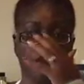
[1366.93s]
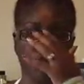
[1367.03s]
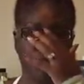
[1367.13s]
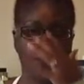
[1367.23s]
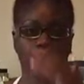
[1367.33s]

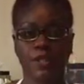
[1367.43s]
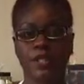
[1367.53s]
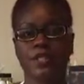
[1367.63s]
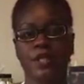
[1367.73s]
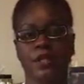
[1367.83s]
you could
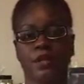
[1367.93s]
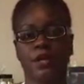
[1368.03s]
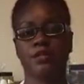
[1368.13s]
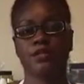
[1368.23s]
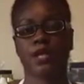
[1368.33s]
really see that
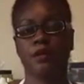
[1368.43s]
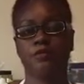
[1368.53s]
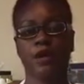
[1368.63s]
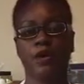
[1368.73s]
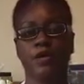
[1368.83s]
there's
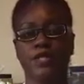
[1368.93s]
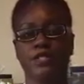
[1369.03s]
a very